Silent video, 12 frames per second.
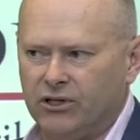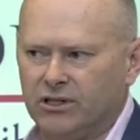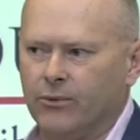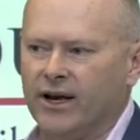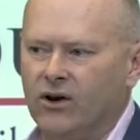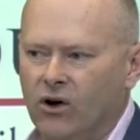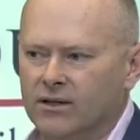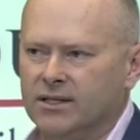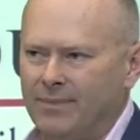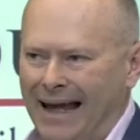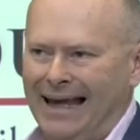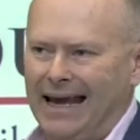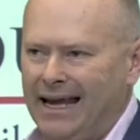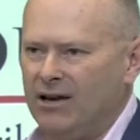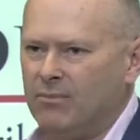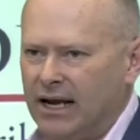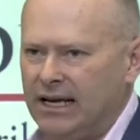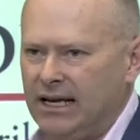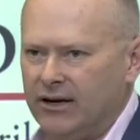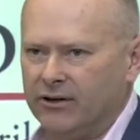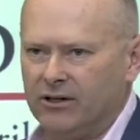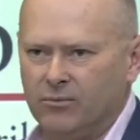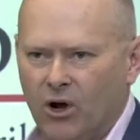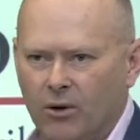so we're not spending any money here
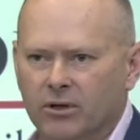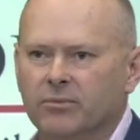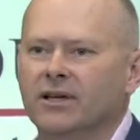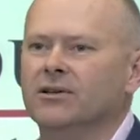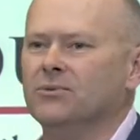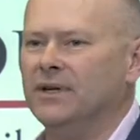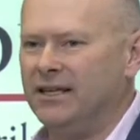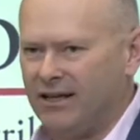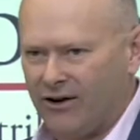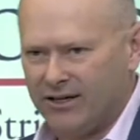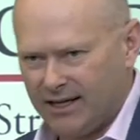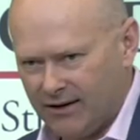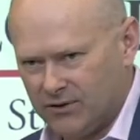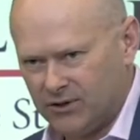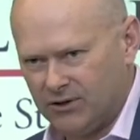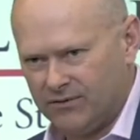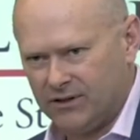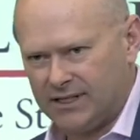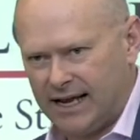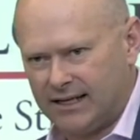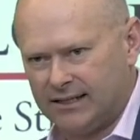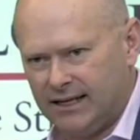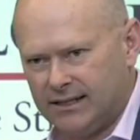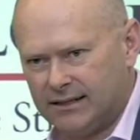at the moment because we don't have surface
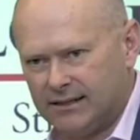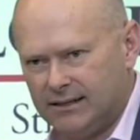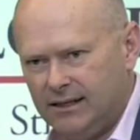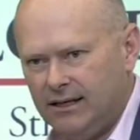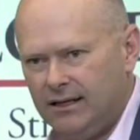access.